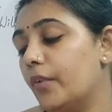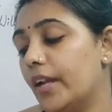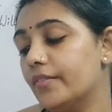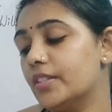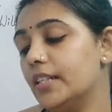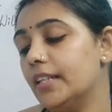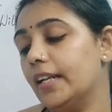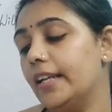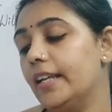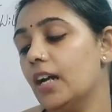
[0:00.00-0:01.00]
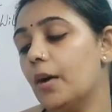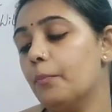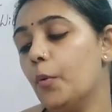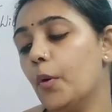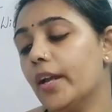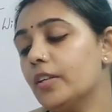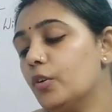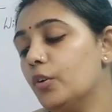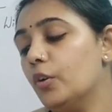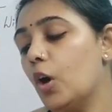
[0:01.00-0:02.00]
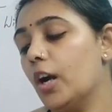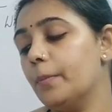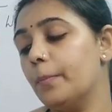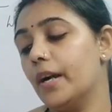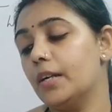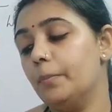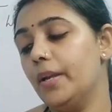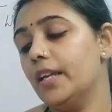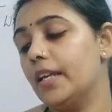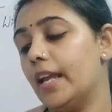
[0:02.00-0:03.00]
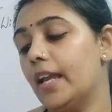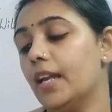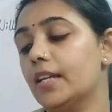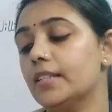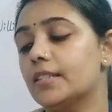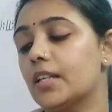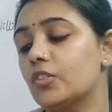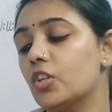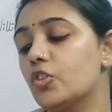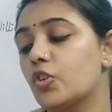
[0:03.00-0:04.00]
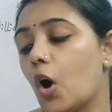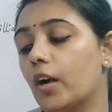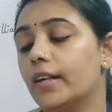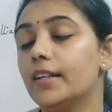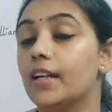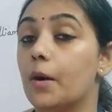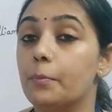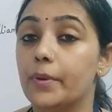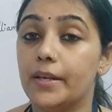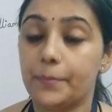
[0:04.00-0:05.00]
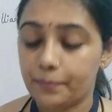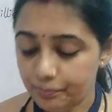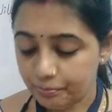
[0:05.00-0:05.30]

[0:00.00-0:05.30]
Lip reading: waves in glee. A poet could not but be gay in such a jocund company.